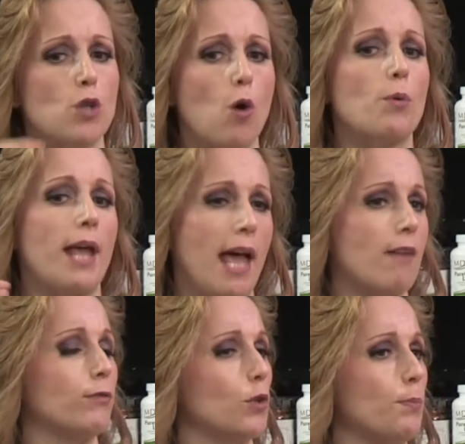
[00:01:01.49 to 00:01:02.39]
don't
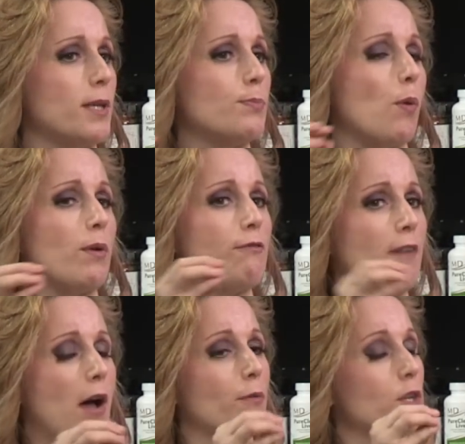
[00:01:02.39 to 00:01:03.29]
have lupus, but we
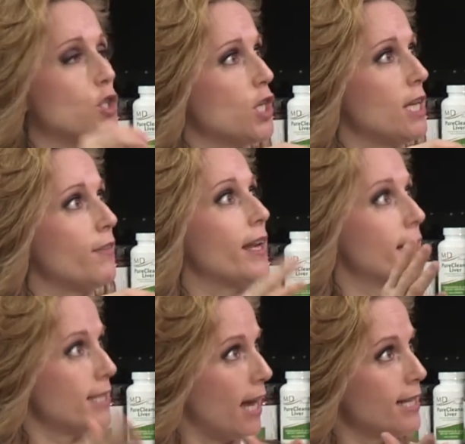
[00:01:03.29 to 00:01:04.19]
found the gene that
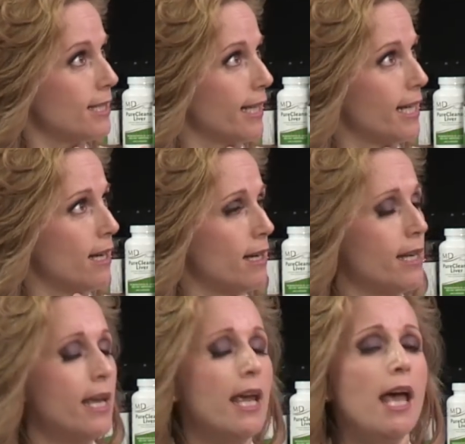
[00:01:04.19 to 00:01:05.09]
it's isolated on.